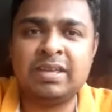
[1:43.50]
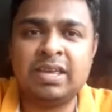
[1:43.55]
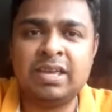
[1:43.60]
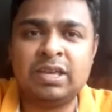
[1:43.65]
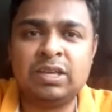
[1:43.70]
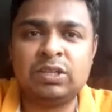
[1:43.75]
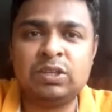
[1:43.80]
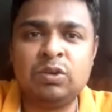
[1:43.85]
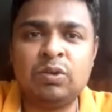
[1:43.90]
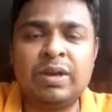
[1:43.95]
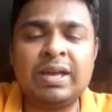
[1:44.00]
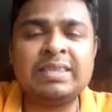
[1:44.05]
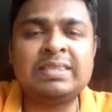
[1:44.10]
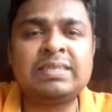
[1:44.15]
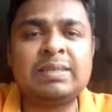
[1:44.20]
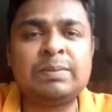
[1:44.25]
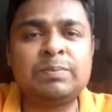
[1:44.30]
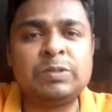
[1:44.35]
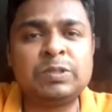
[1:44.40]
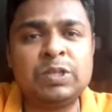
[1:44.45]
You can
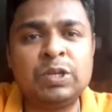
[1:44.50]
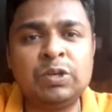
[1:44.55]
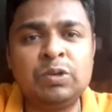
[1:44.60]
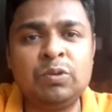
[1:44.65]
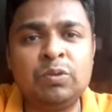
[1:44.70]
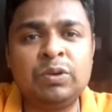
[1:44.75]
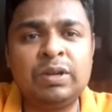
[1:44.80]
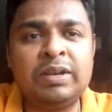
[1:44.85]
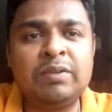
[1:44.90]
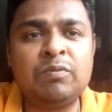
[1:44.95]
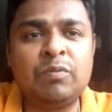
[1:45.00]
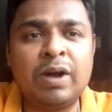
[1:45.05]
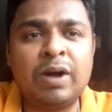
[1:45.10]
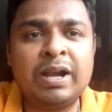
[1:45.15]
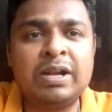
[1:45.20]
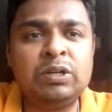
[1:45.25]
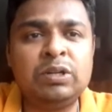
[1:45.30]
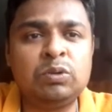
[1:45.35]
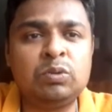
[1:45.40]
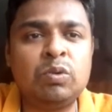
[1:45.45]
substitute in
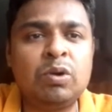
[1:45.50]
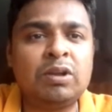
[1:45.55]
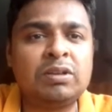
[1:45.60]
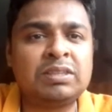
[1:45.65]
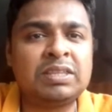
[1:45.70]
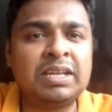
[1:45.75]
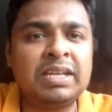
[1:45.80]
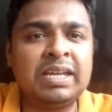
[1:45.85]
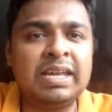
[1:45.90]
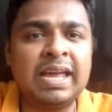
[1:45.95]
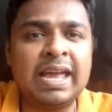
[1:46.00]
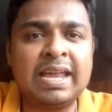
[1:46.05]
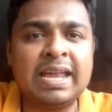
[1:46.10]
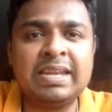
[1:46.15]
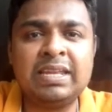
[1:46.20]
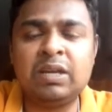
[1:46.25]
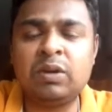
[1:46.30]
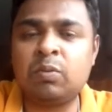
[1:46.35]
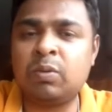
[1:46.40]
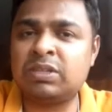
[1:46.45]
1, 2 or 3, any
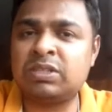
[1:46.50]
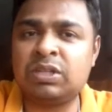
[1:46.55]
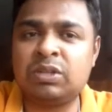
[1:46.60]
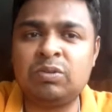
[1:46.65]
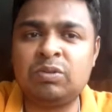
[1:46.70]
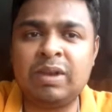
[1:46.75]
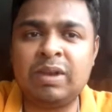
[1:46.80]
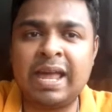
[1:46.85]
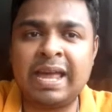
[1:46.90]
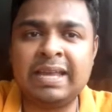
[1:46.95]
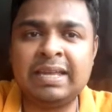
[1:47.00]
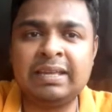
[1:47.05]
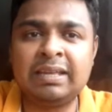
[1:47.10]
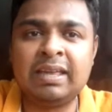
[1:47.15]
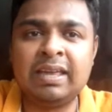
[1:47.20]
equation you like.